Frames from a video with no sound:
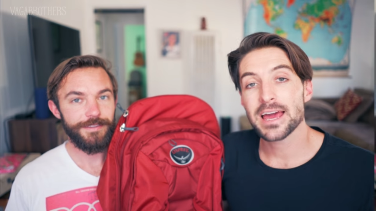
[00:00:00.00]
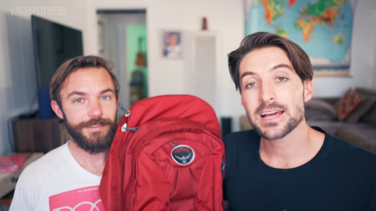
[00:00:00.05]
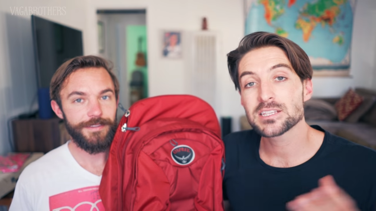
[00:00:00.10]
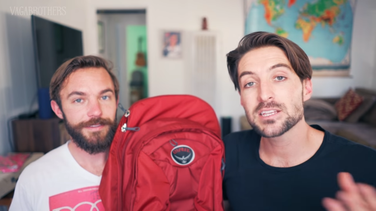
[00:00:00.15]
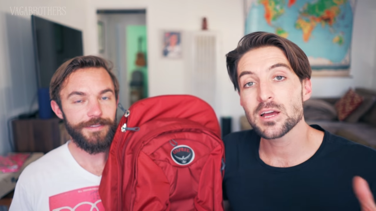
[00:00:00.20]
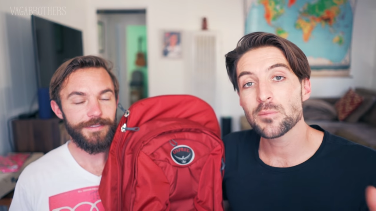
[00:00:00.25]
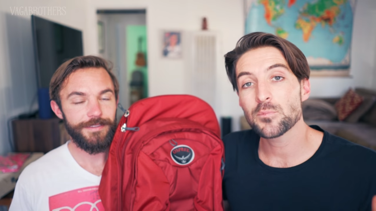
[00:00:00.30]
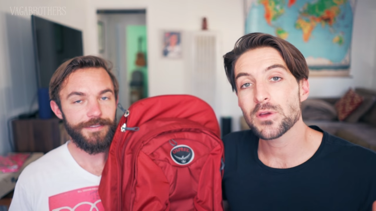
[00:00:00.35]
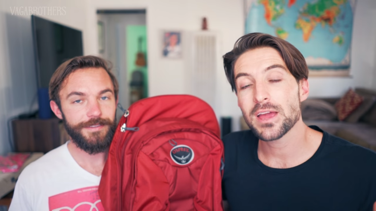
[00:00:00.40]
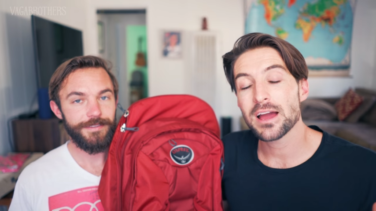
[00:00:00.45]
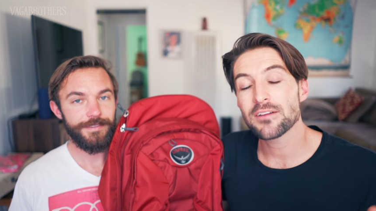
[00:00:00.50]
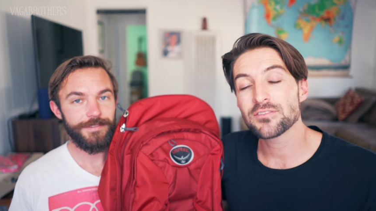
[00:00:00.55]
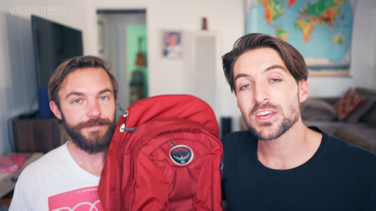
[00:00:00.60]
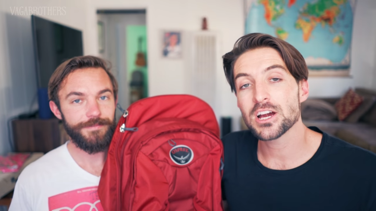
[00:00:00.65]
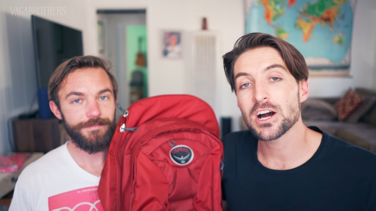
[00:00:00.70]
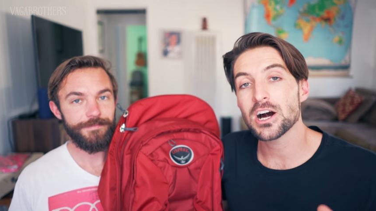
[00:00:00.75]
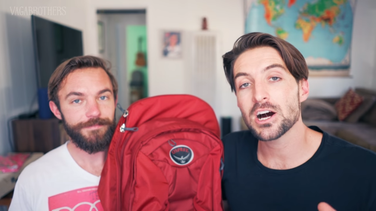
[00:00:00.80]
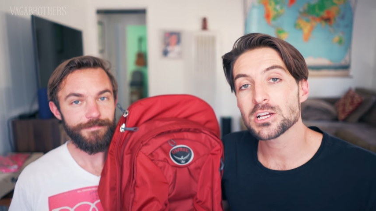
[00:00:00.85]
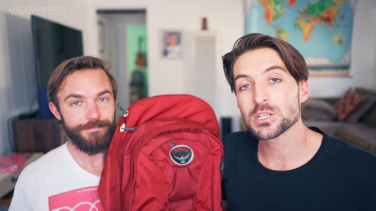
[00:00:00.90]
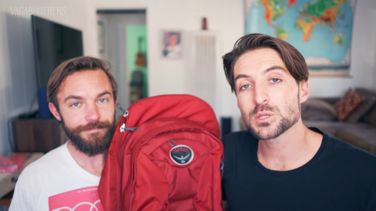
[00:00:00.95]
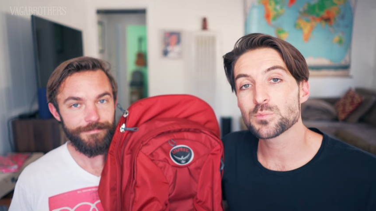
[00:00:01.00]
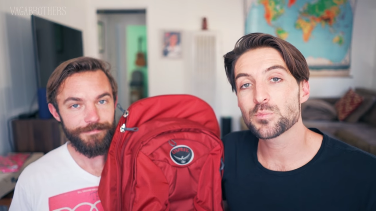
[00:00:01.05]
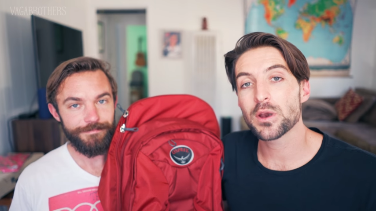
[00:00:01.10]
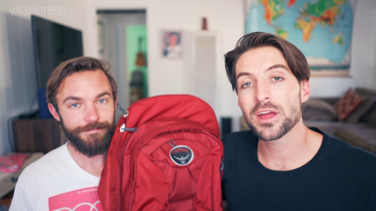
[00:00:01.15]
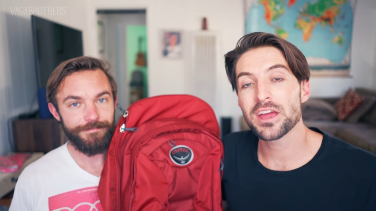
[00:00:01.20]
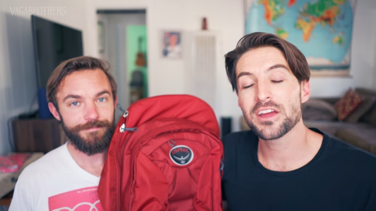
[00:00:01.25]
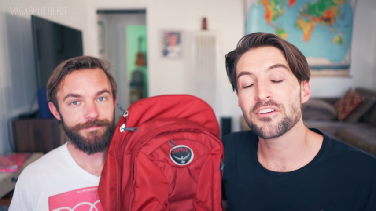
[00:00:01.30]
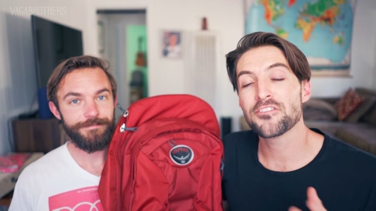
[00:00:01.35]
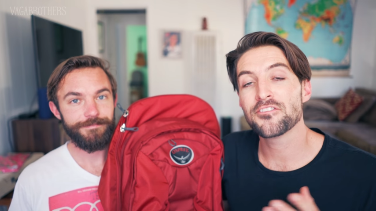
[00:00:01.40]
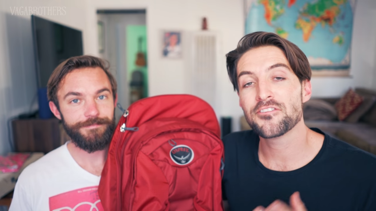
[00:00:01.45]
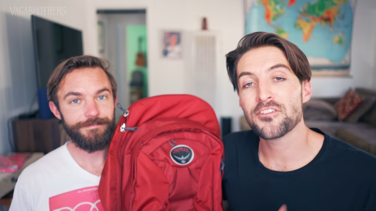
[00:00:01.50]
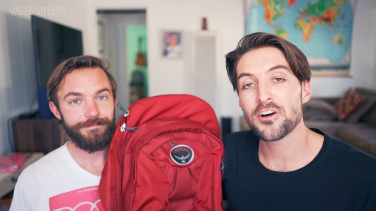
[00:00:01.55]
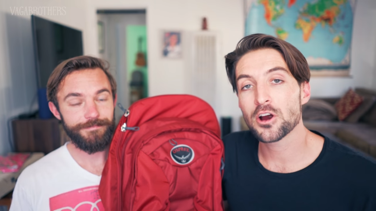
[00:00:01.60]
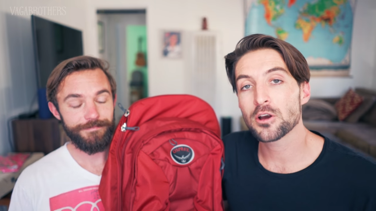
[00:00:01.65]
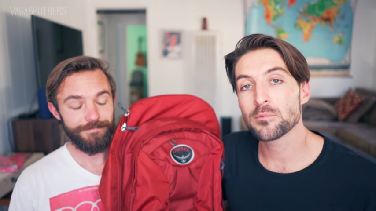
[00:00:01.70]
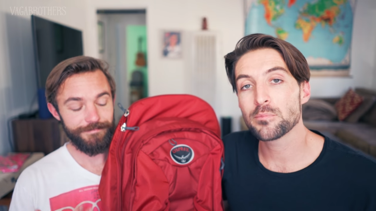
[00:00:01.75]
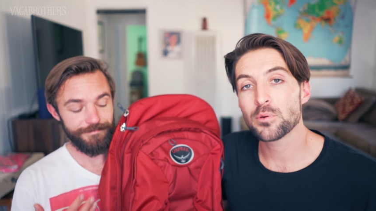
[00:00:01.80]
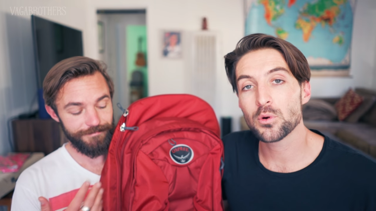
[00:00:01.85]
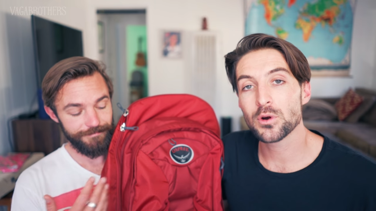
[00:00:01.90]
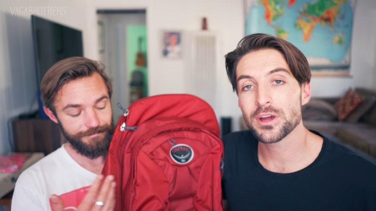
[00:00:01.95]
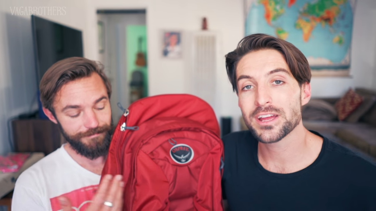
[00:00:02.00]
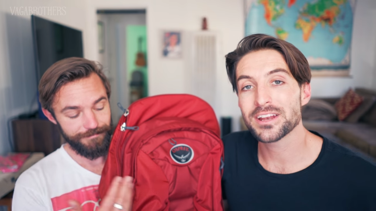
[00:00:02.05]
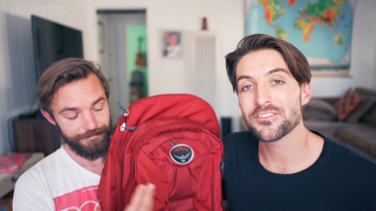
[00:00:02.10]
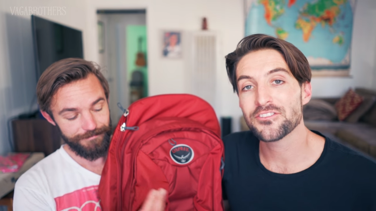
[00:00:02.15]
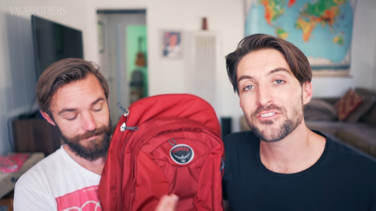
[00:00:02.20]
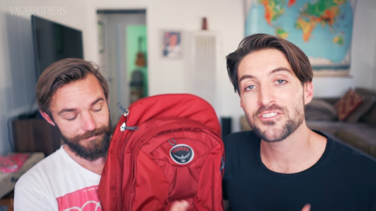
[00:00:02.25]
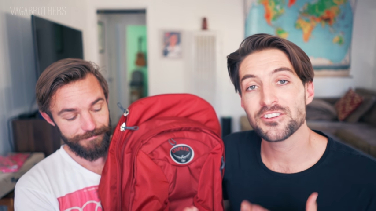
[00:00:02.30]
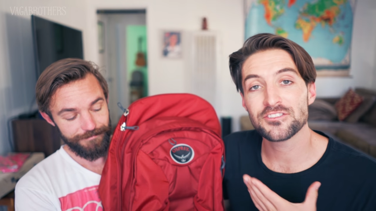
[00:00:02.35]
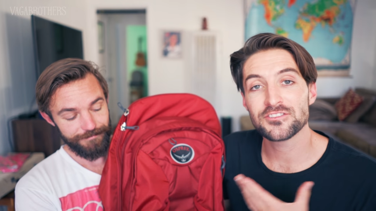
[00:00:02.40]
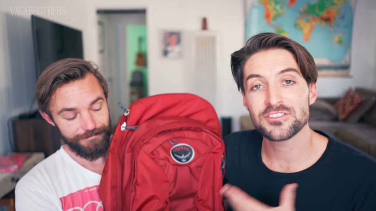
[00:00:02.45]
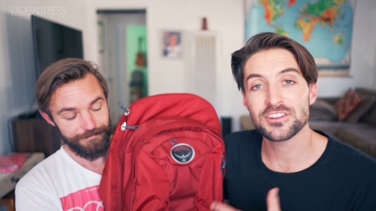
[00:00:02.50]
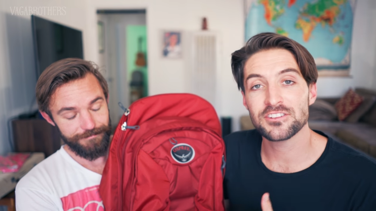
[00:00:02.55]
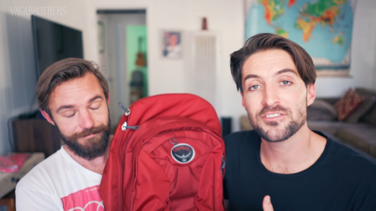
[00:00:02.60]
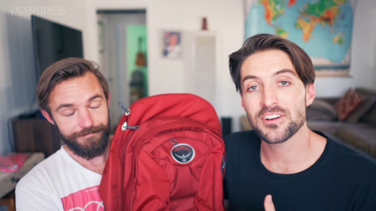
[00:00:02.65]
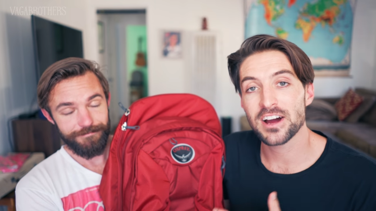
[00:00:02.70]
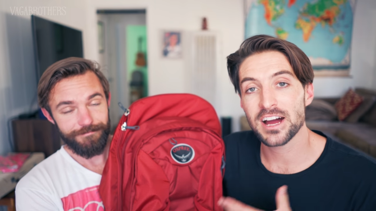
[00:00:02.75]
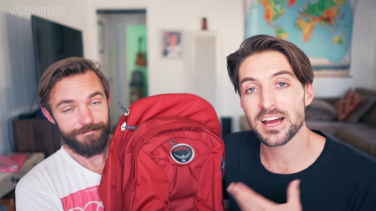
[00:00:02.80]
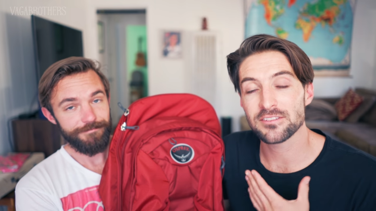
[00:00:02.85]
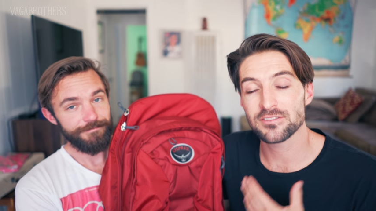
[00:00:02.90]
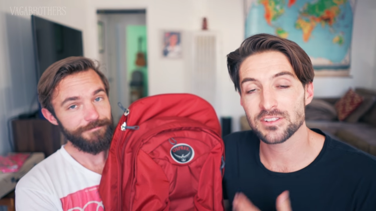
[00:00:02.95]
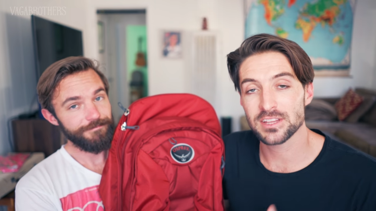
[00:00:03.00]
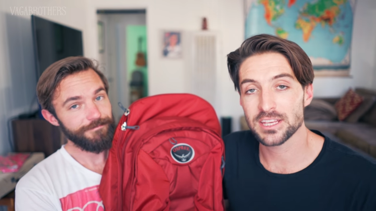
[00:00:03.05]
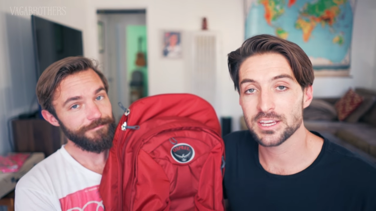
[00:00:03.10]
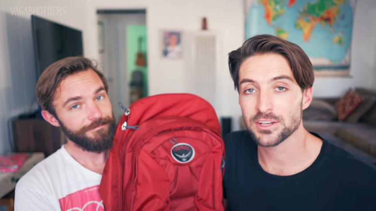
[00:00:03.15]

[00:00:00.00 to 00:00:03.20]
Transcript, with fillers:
Speaker 1: Next up, we have the Osprey Farpoint fifty-five